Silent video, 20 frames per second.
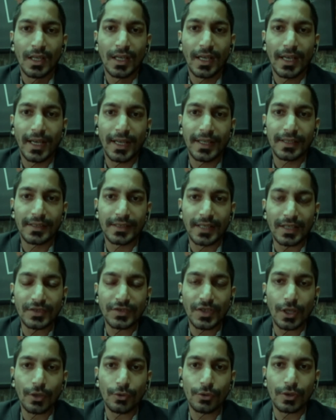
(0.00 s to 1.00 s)
And that's
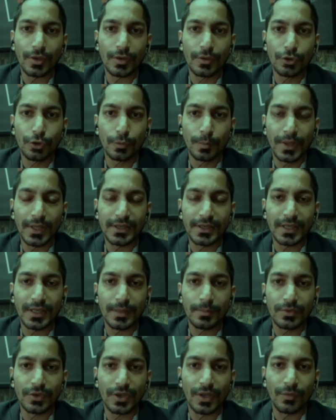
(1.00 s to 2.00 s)
how you build
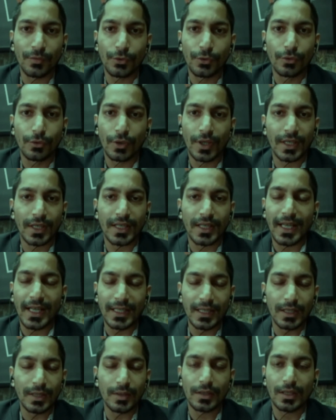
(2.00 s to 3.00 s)
teams. If you look at
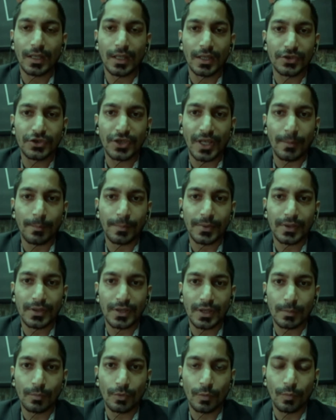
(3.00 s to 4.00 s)
any champion
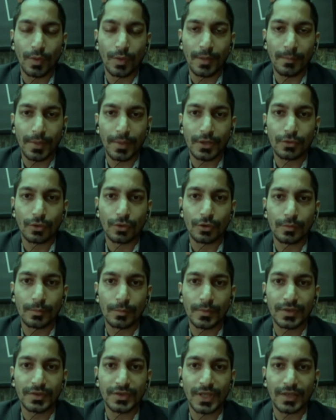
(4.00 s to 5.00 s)
team who won big
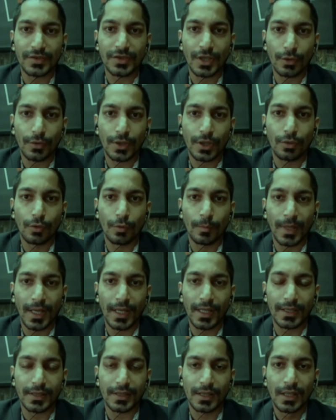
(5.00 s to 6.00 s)
tournaments, that's how they go by
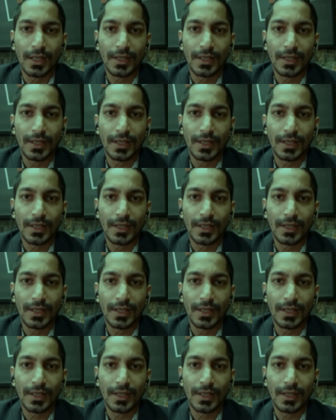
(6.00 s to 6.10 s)
it.